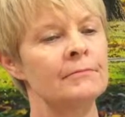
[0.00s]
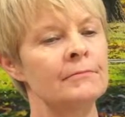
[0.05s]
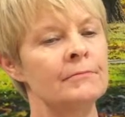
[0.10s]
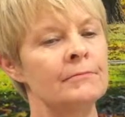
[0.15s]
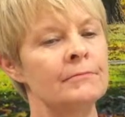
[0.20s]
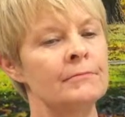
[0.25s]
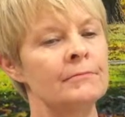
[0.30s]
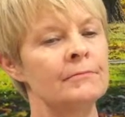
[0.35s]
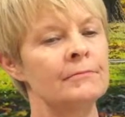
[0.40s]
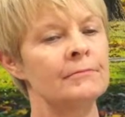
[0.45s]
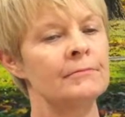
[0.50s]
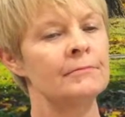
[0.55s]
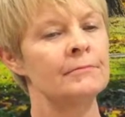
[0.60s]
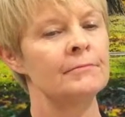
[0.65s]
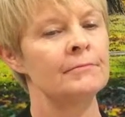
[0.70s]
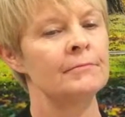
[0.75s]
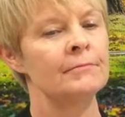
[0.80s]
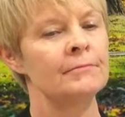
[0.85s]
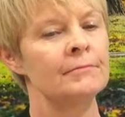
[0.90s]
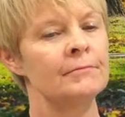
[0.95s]

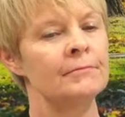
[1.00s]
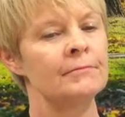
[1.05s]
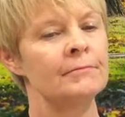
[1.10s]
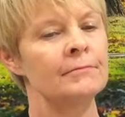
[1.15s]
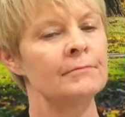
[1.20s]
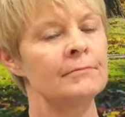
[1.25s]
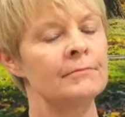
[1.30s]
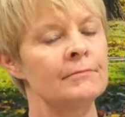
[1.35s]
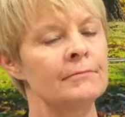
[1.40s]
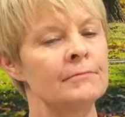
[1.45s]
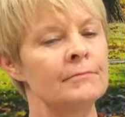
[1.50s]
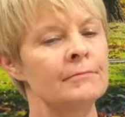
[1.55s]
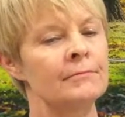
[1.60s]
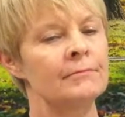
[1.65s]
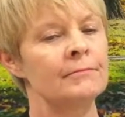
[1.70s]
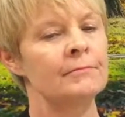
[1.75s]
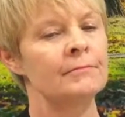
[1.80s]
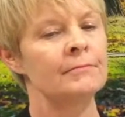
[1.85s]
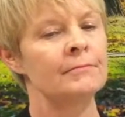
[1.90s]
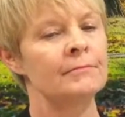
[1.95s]

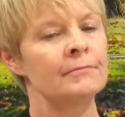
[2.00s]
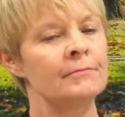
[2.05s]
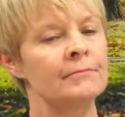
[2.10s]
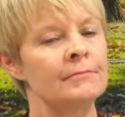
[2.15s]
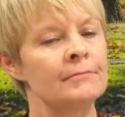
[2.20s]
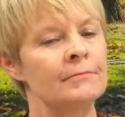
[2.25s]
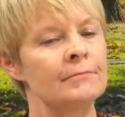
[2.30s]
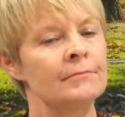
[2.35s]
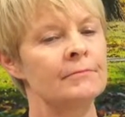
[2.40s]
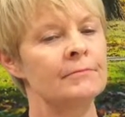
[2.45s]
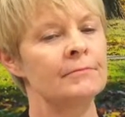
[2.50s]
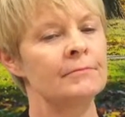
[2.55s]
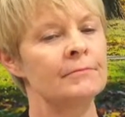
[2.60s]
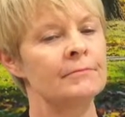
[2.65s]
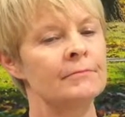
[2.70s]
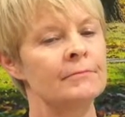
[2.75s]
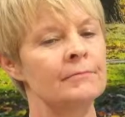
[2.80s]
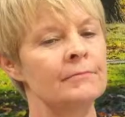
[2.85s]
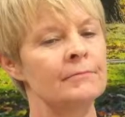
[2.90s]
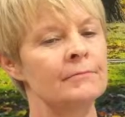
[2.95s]

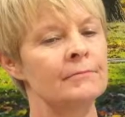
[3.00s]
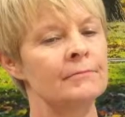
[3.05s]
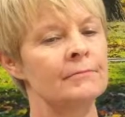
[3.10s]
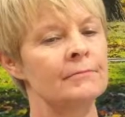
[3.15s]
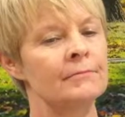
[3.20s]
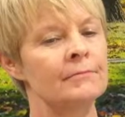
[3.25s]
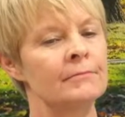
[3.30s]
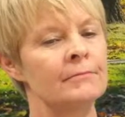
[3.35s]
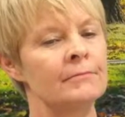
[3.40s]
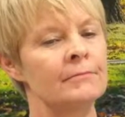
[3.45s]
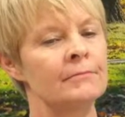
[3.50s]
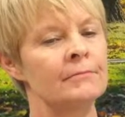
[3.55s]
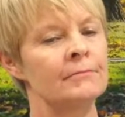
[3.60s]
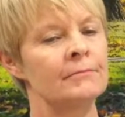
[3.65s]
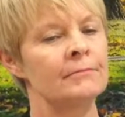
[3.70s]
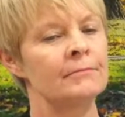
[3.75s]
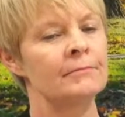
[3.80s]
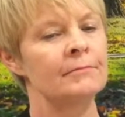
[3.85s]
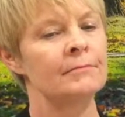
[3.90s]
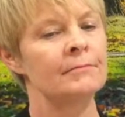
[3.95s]

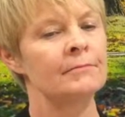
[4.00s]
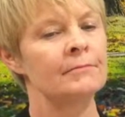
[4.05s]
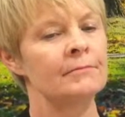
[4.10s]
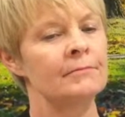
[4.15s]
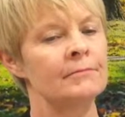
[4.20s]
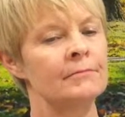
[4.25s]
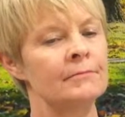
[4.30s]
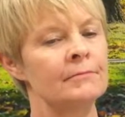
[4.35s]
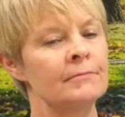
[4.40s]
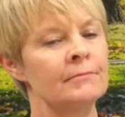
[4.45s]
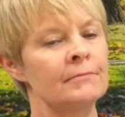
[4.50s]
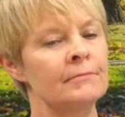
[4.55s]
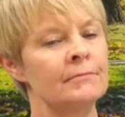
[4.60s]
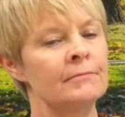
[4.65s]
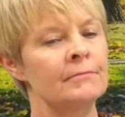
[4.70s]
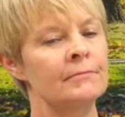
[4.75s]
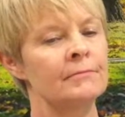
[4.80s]
[no speech]